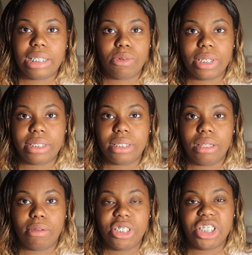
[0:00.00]
Secret
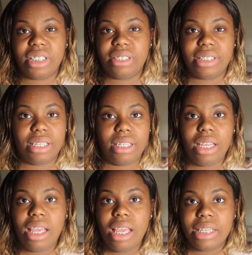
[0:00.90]
lotions and
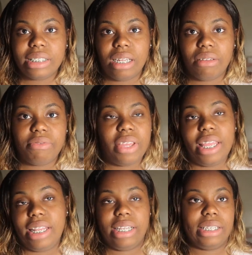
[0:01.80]
stuff,
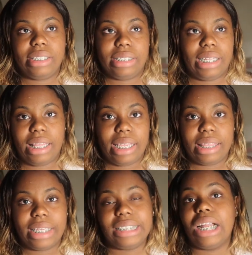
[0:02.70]
it didn't, it's not like
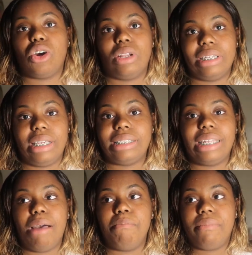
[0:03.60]
that. It's not going to, it's
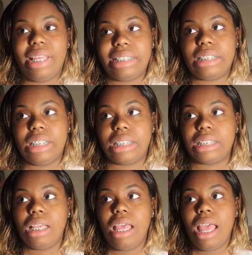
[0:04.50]
not meant to just
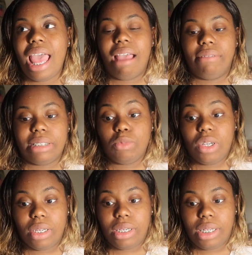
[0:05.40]
have you
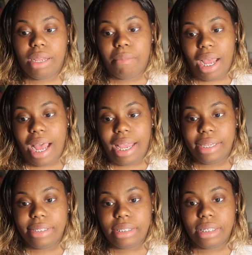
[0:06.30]
smell good in my
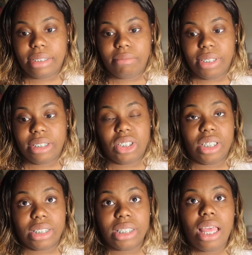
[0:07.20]
eyes. It's meant to
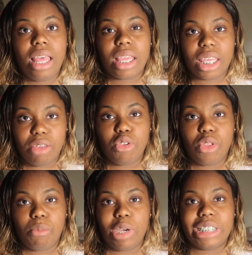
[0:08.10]
just give you
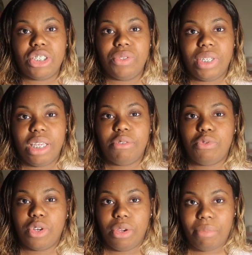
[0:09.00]
the moisture you need
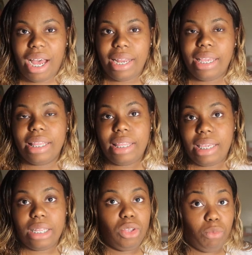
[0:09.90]
for your body and
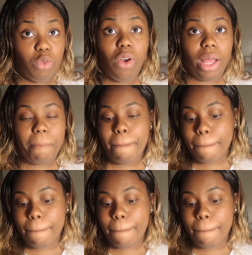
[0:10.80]
then you move on